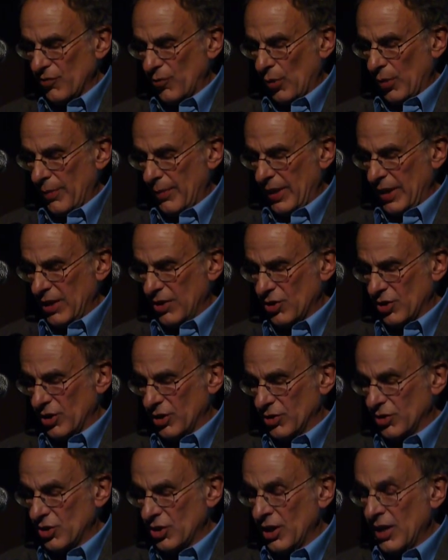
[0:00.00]

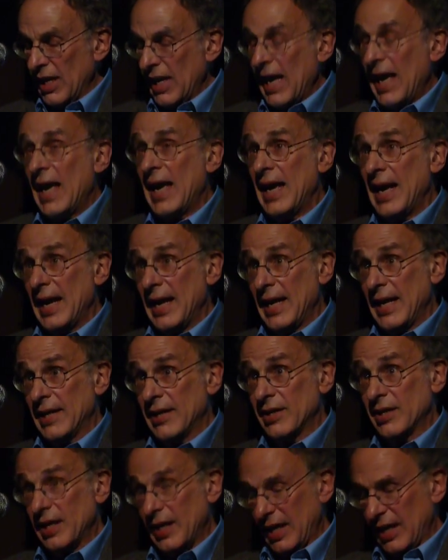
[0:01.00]
formations,
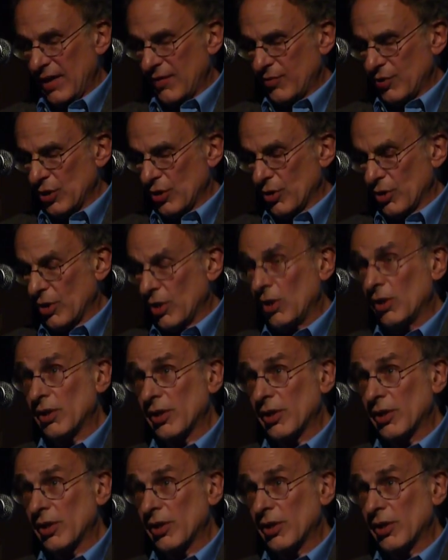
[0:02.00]
and after